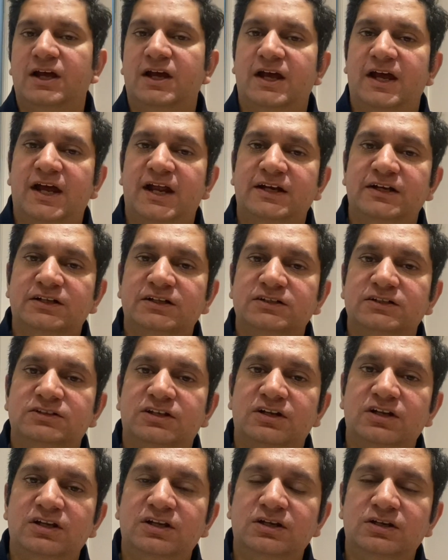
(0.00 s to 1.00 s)
and
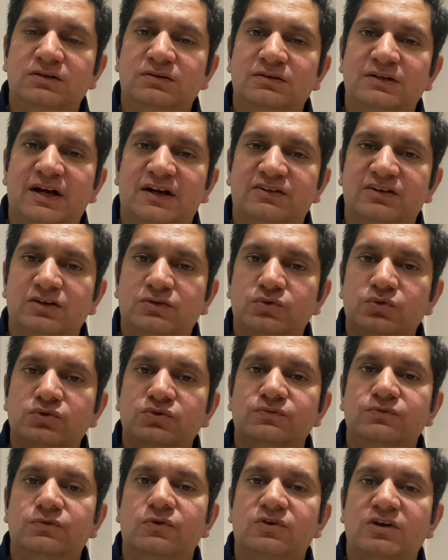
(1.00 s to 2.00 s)
2
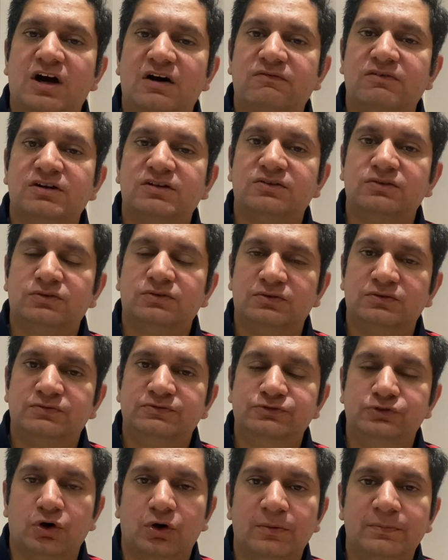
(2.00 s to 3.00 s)
to 4 hours
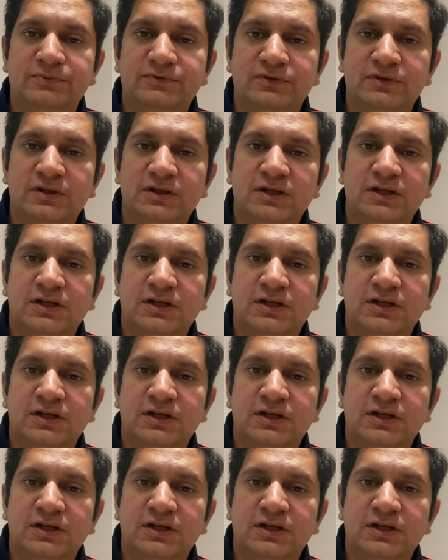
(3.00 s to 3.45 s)
of jobs